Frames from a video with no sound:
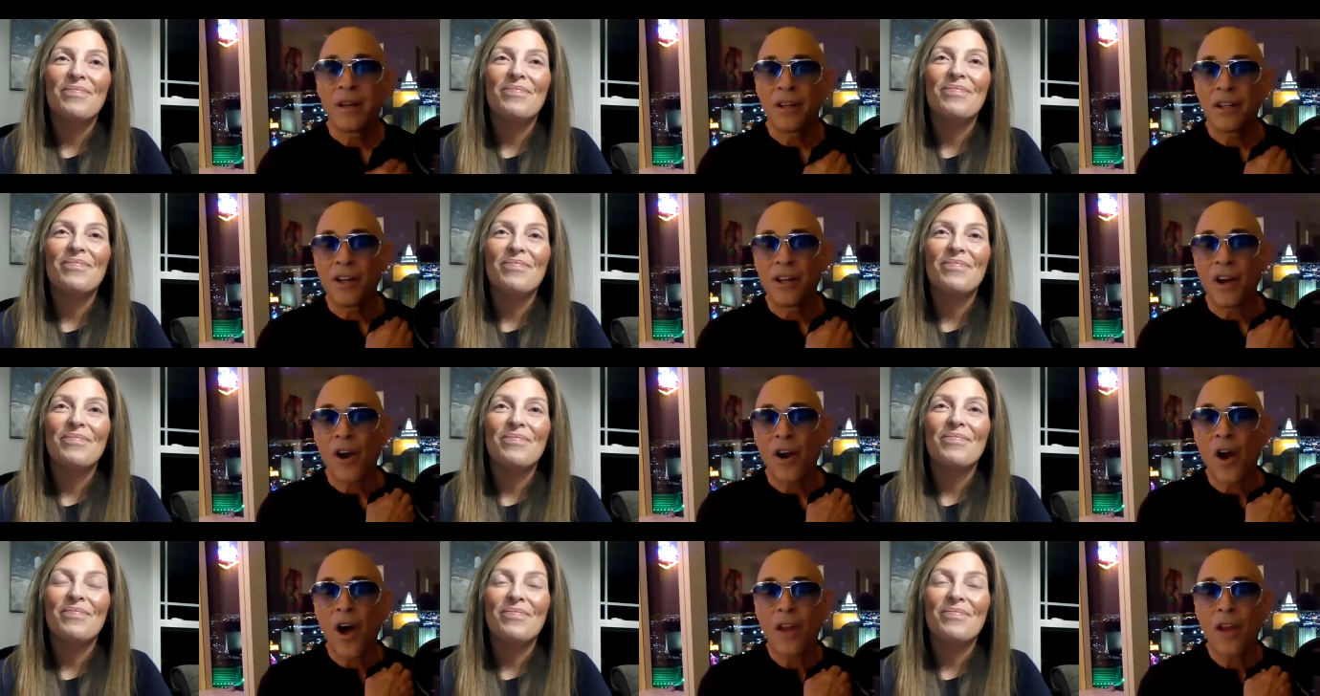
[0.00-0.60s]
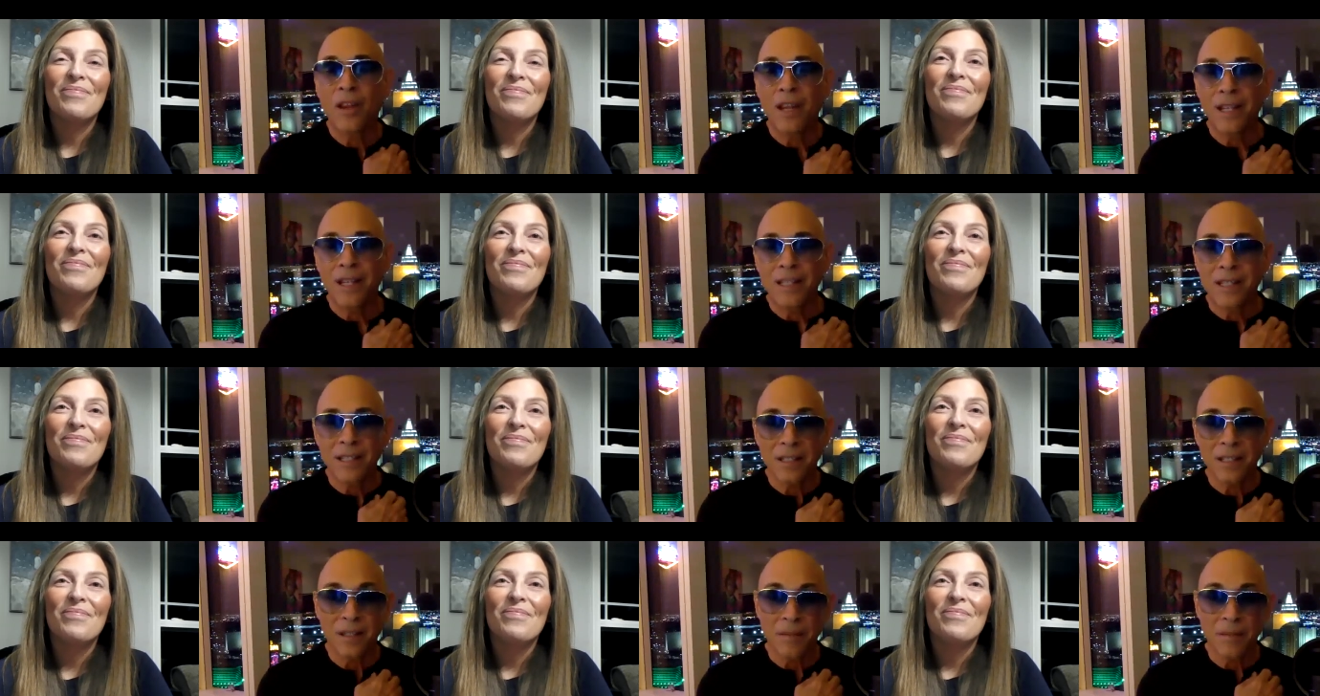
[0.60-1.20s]
Speaker 1: in our online
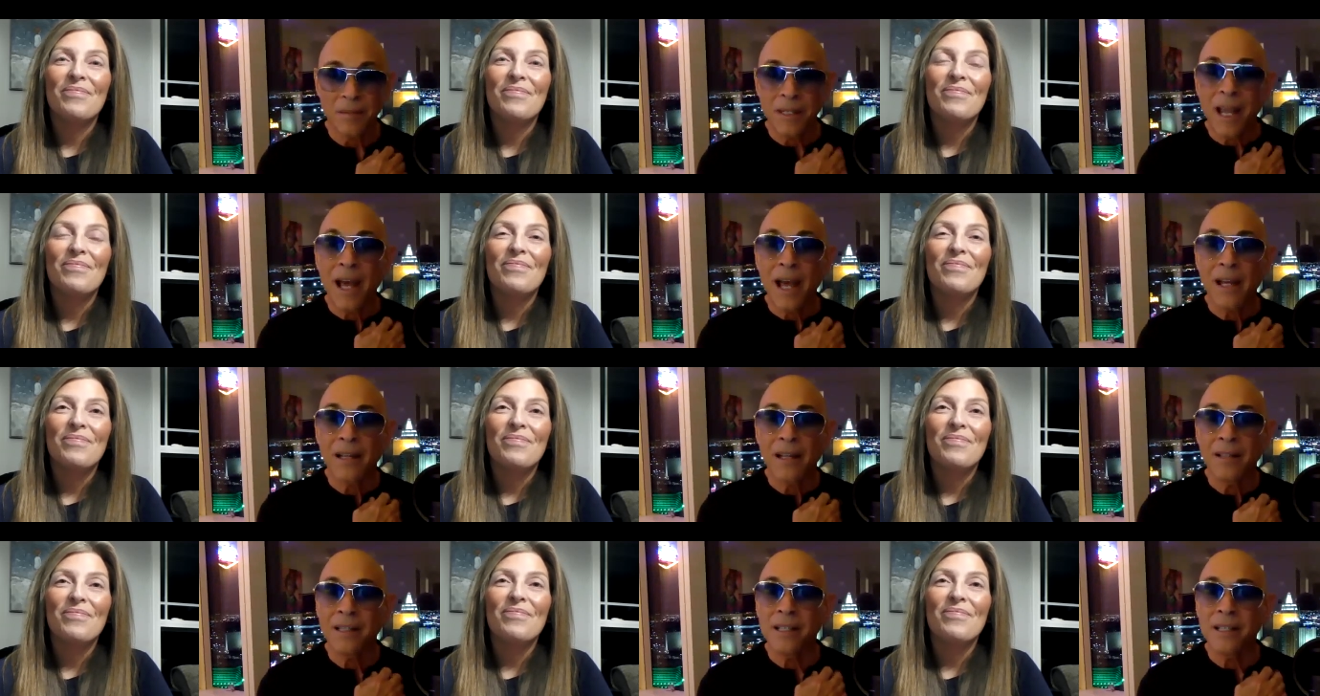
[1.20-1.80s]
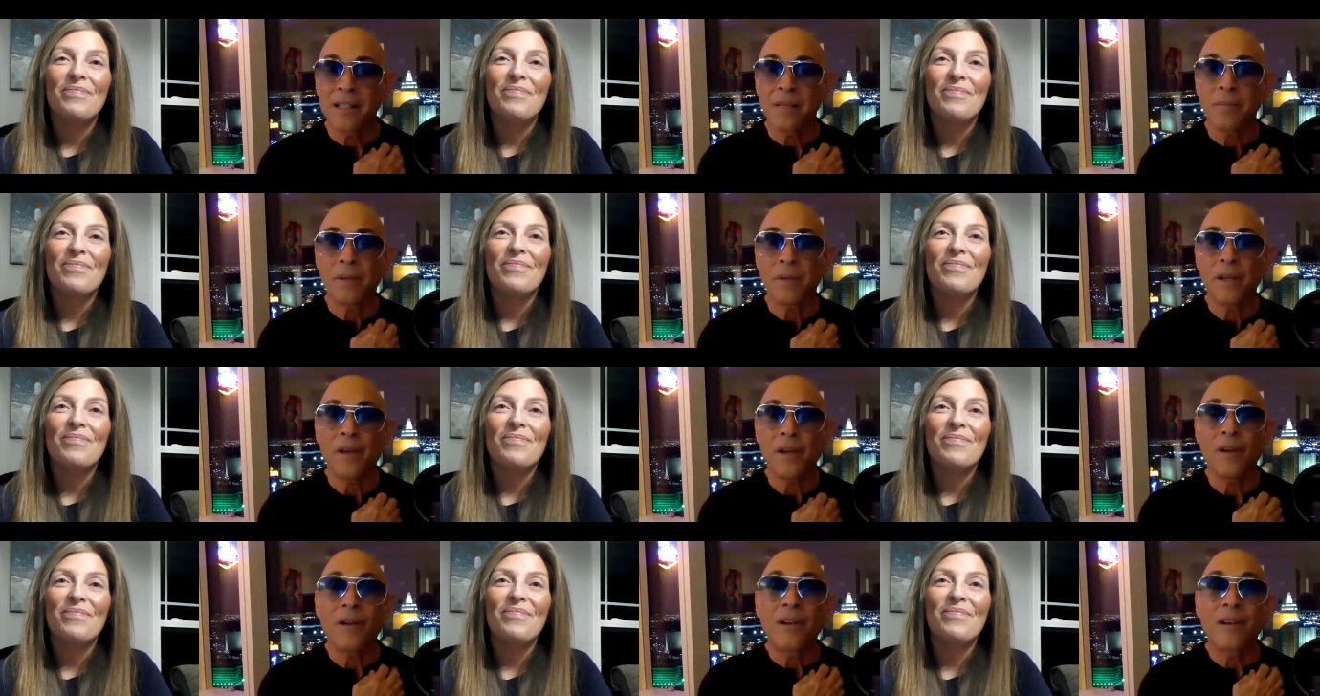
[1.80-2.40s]
systems kind of
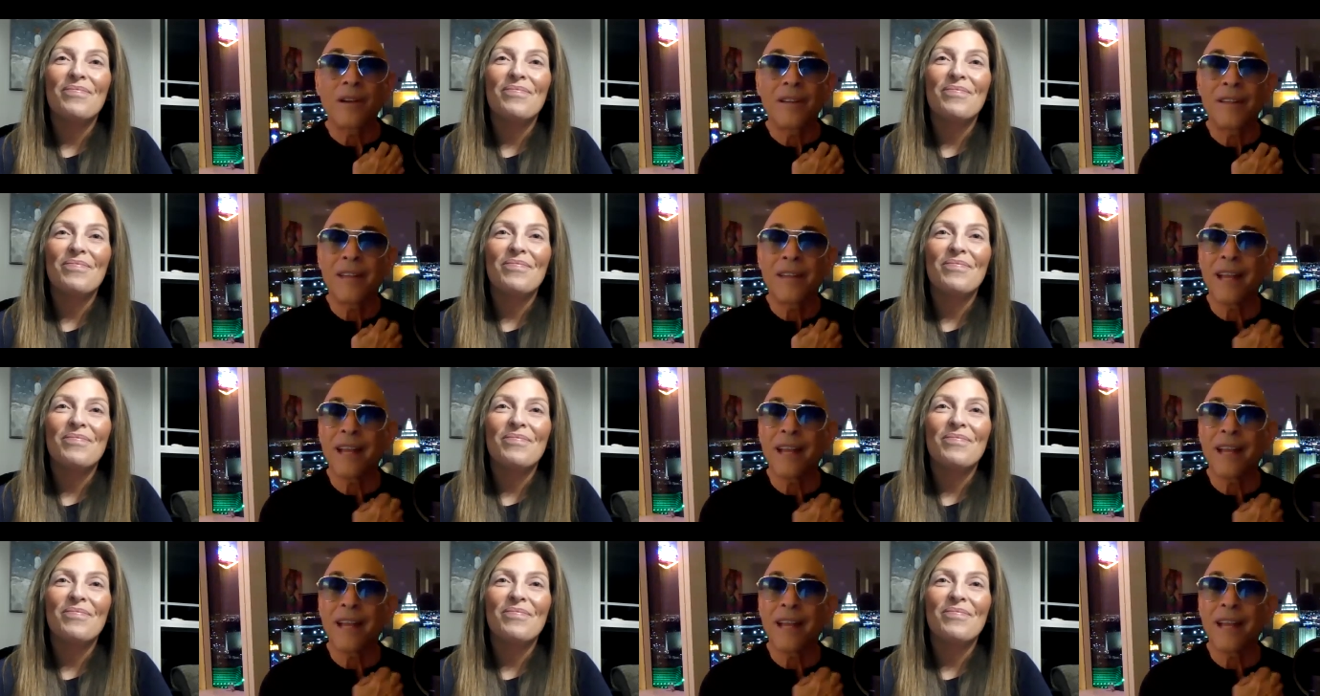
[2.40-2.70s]
disappear.